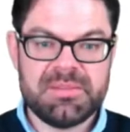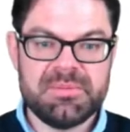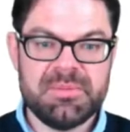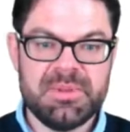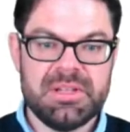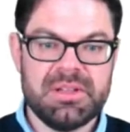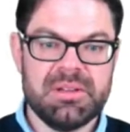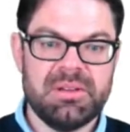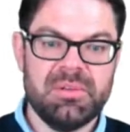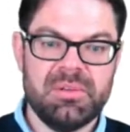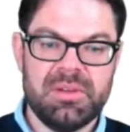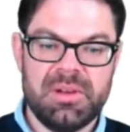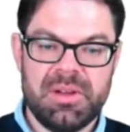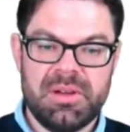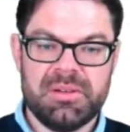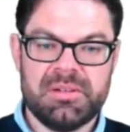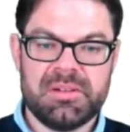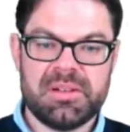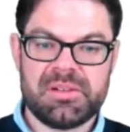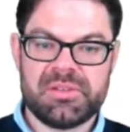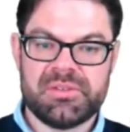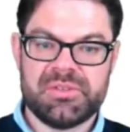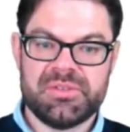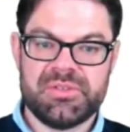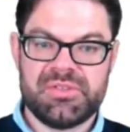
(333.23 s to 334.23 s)
We no
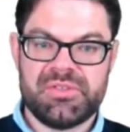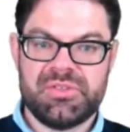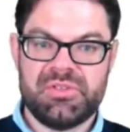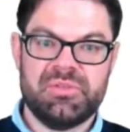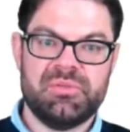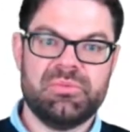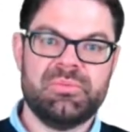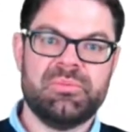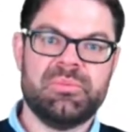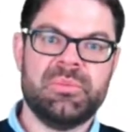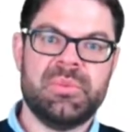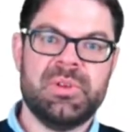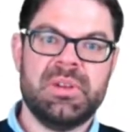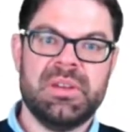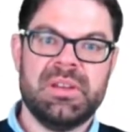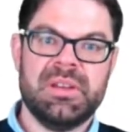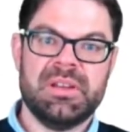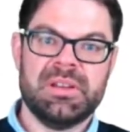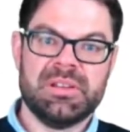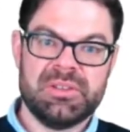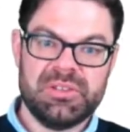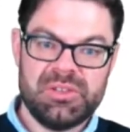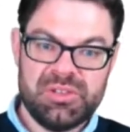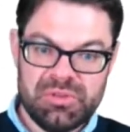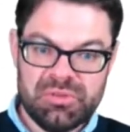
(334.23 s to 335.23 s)
longer consume
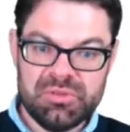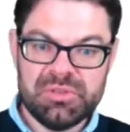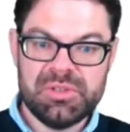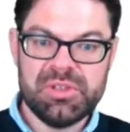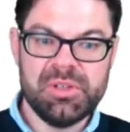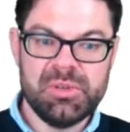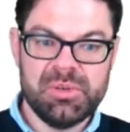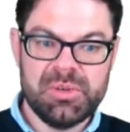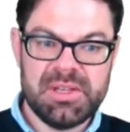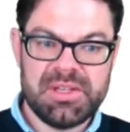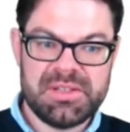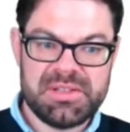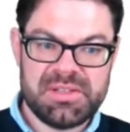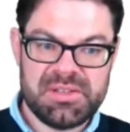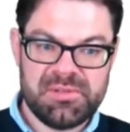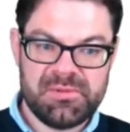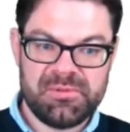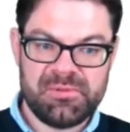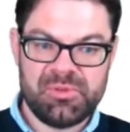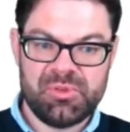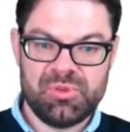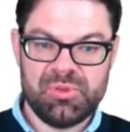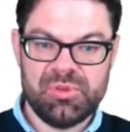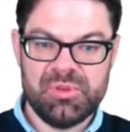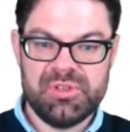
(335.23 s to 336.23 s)
Q units
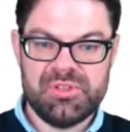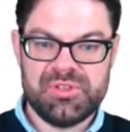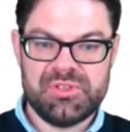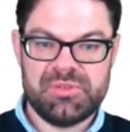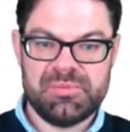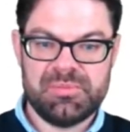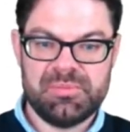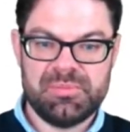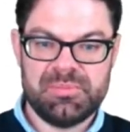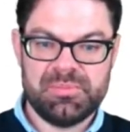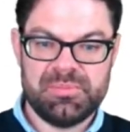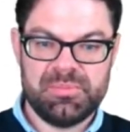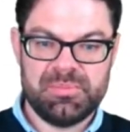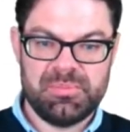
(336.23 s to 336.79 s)
of goods,